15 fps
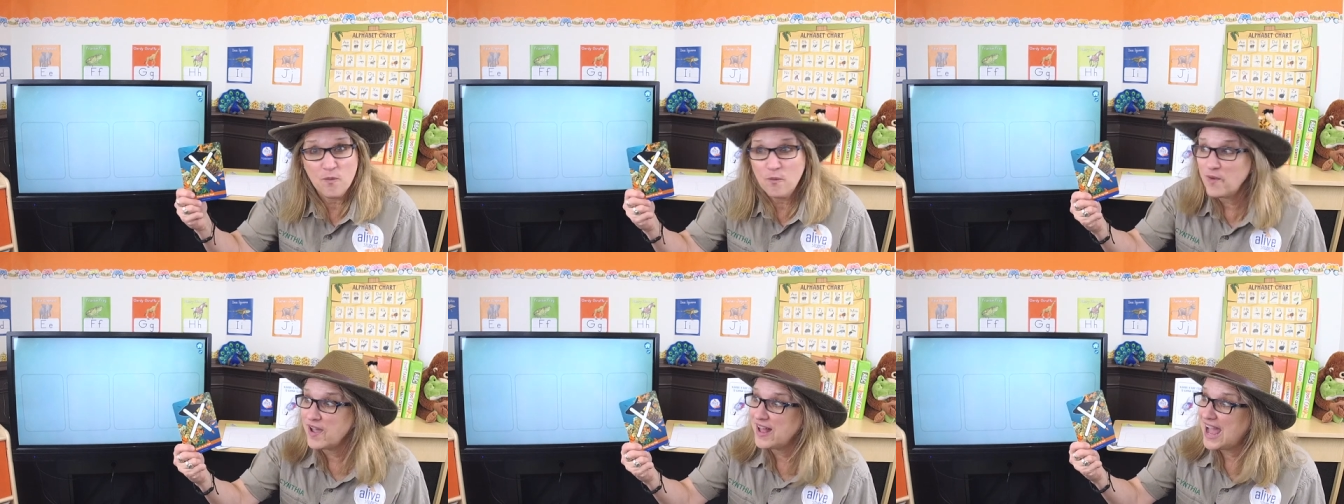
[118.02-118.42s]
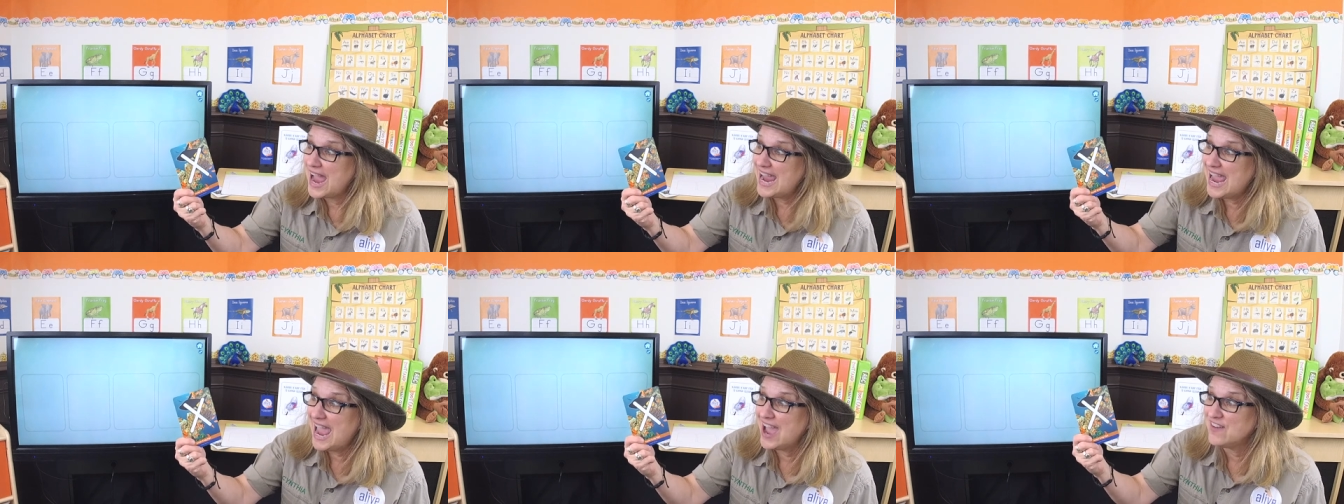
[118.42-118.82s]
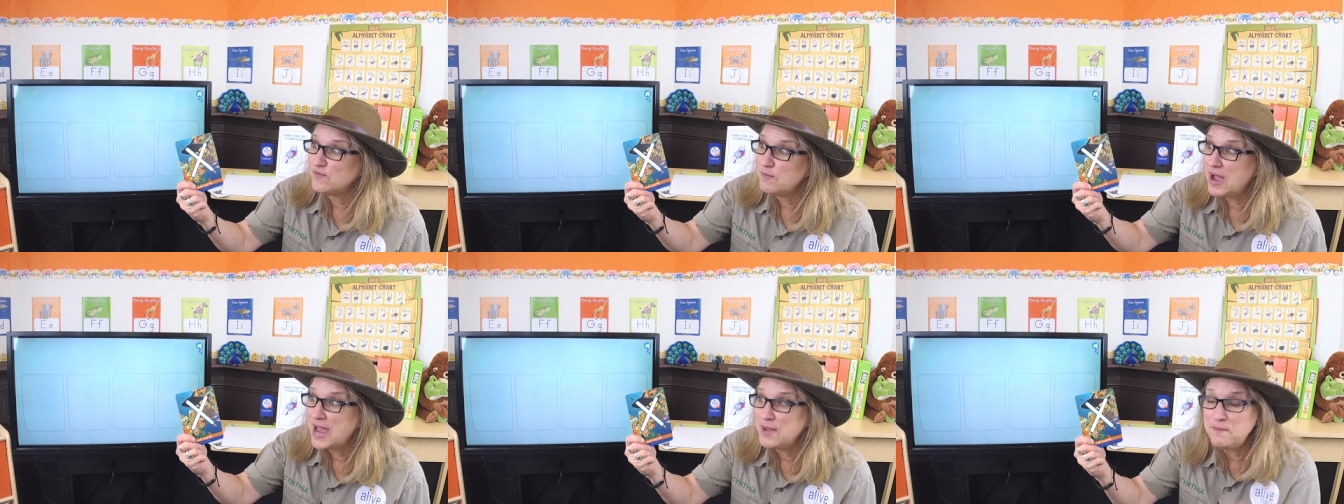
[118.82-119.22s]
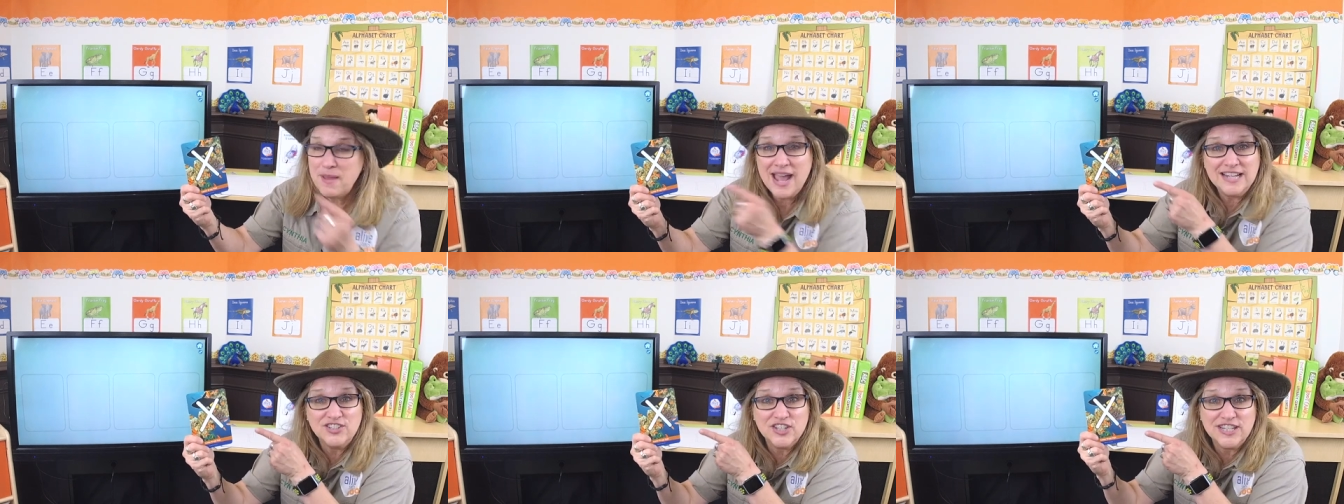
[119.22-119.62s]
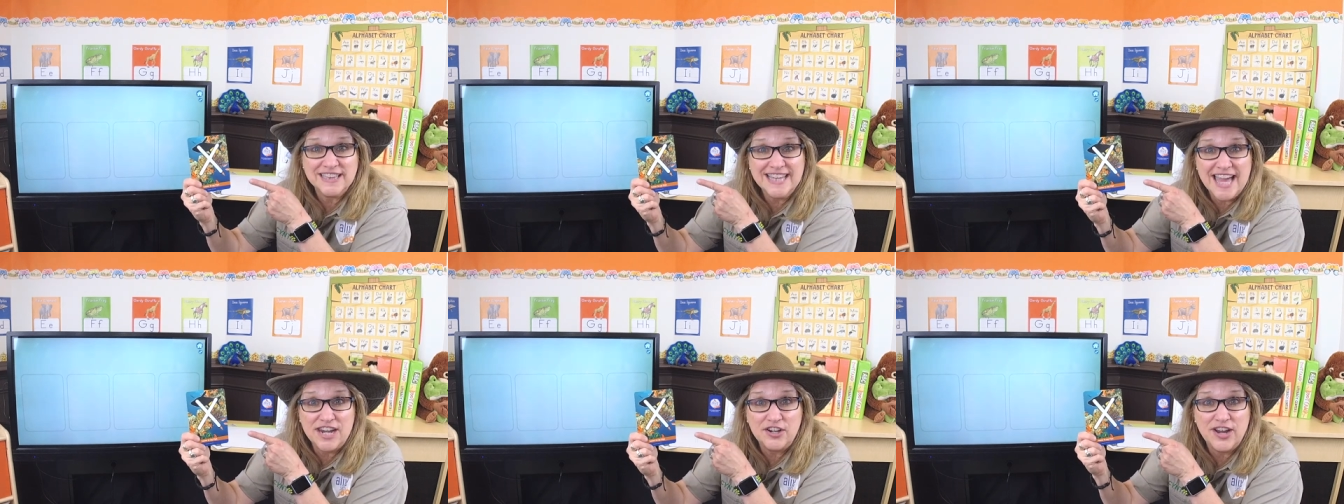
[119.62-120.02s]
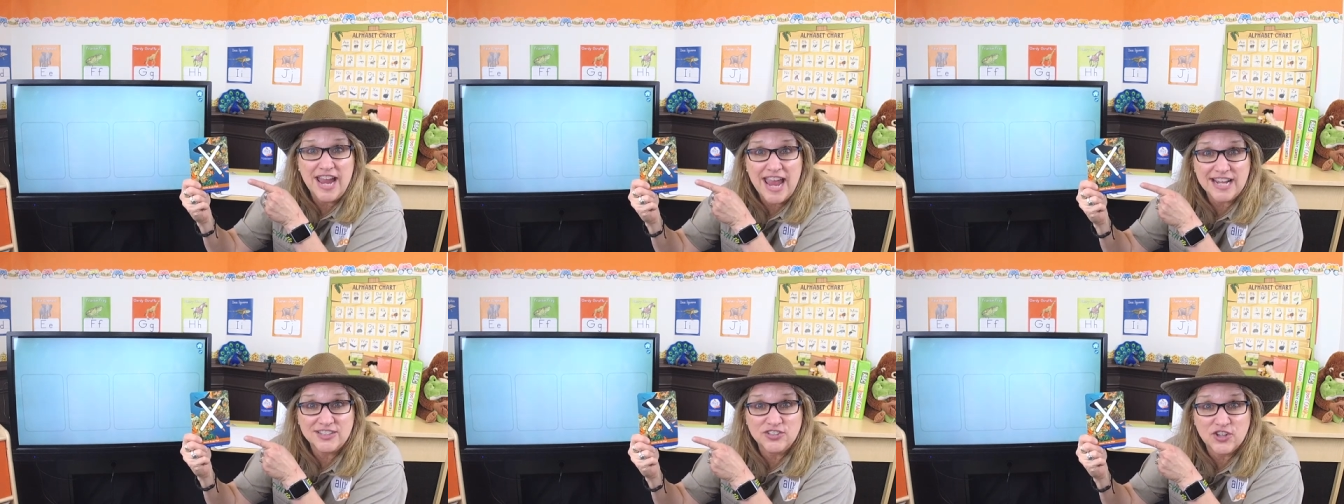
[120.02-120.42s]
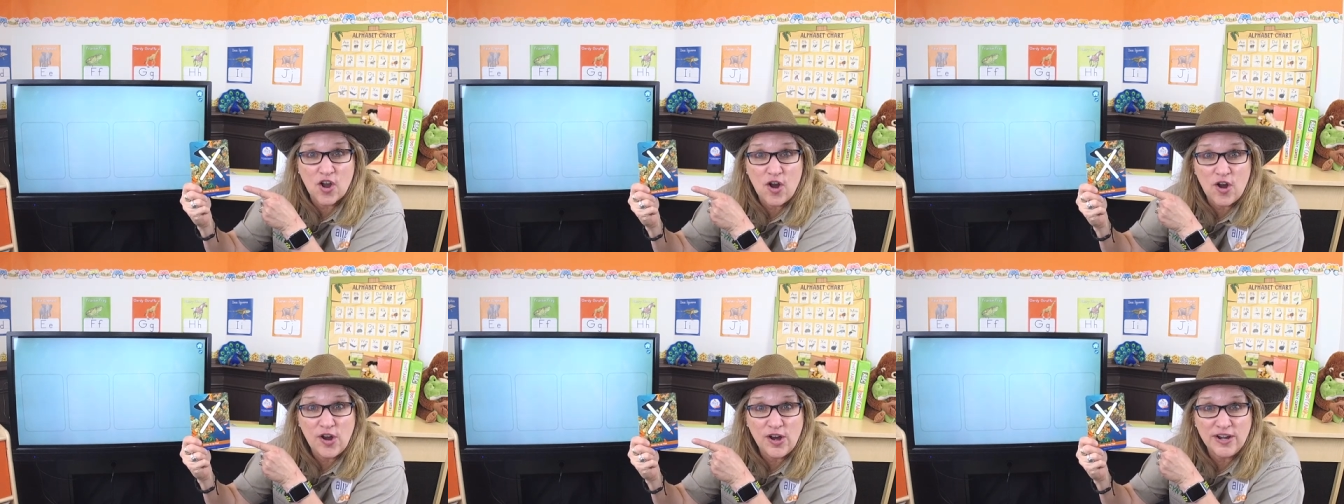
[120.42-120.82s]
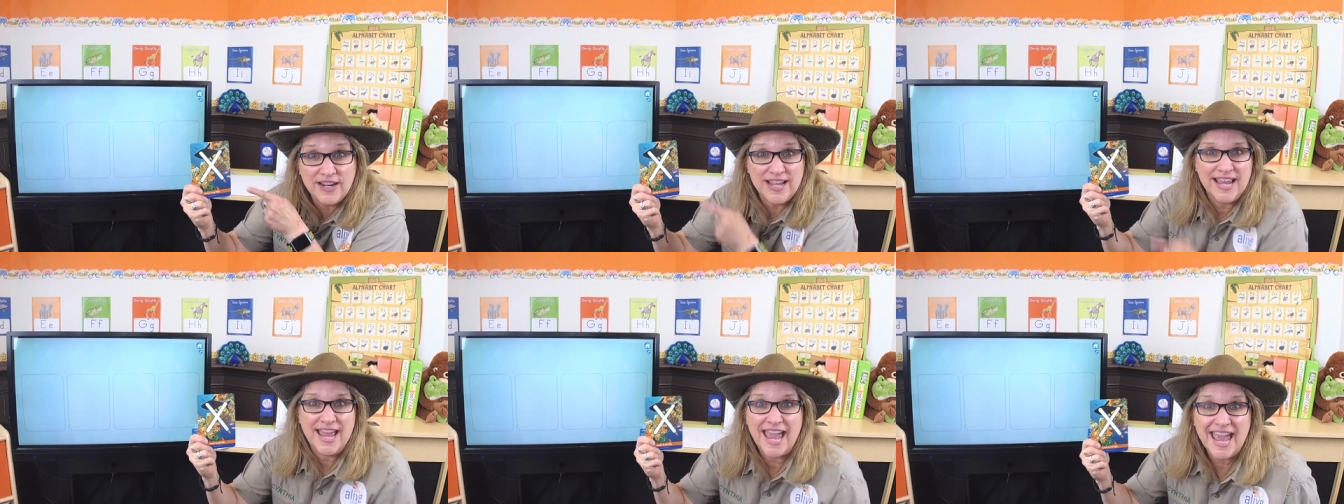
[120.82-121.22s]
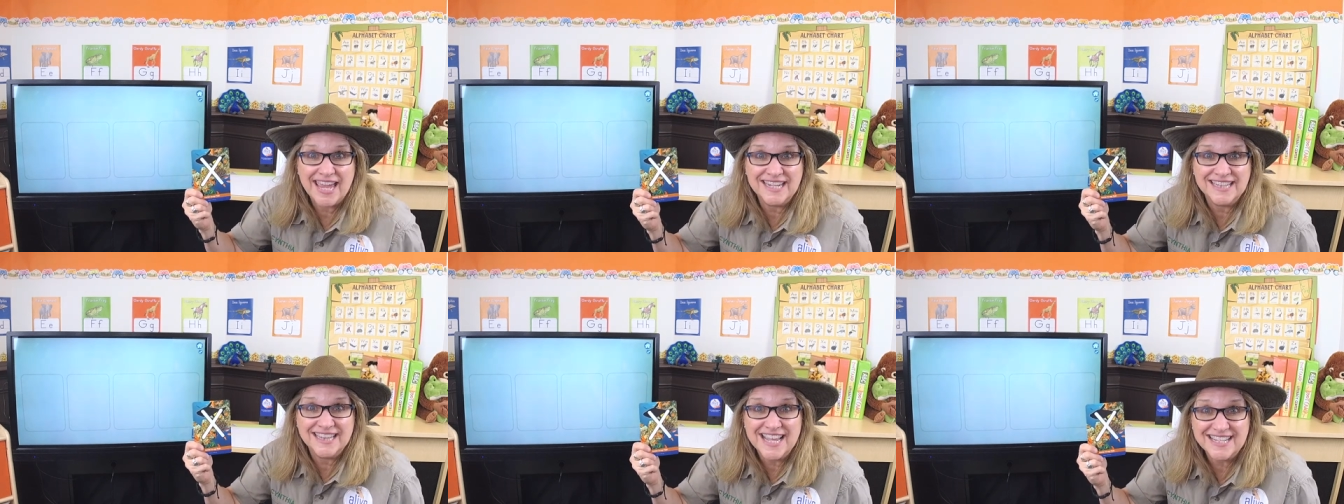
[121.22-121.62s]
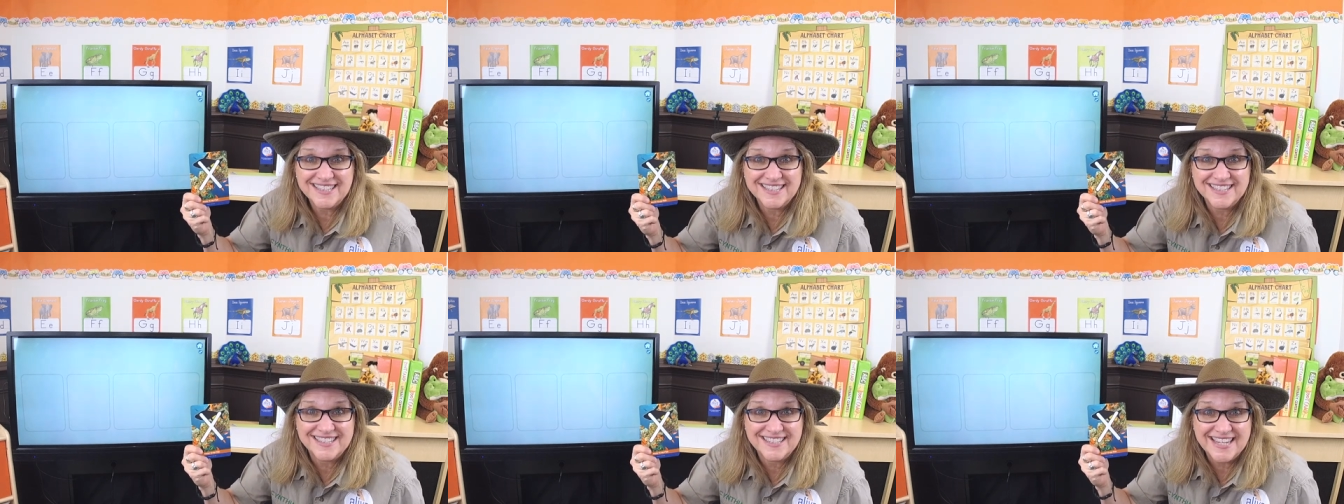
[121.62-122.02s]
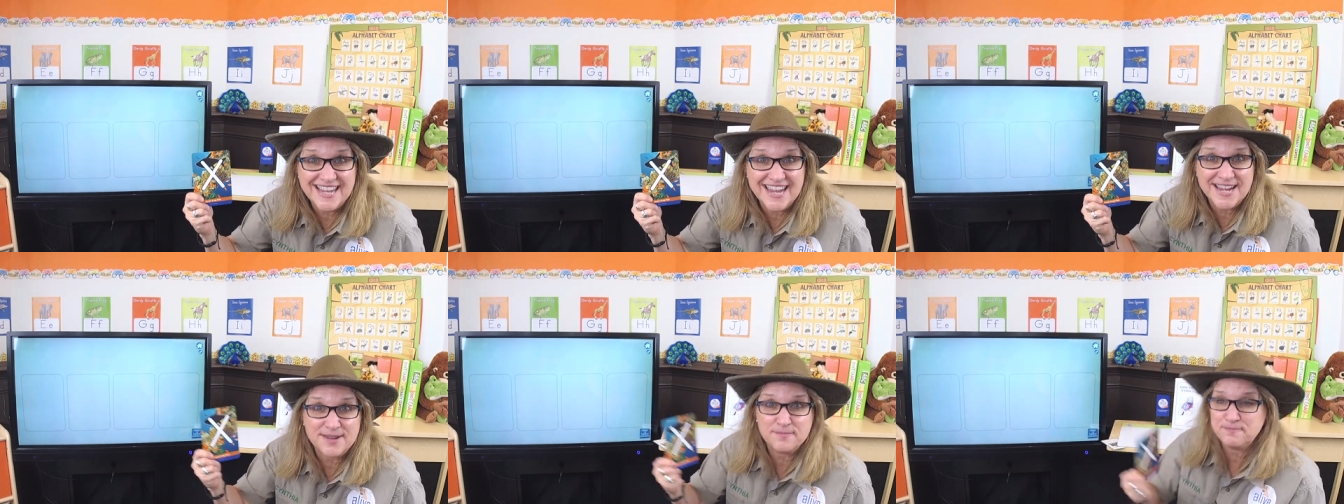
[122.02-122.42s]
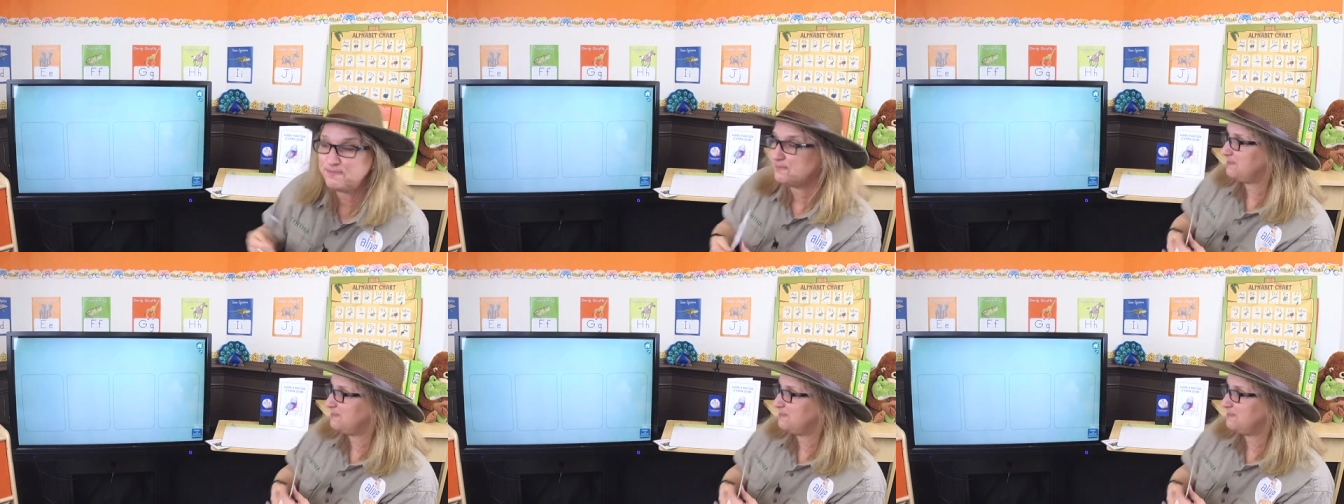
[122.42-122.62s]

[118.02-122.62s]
Well, I have my magic letter X card, and let's see him.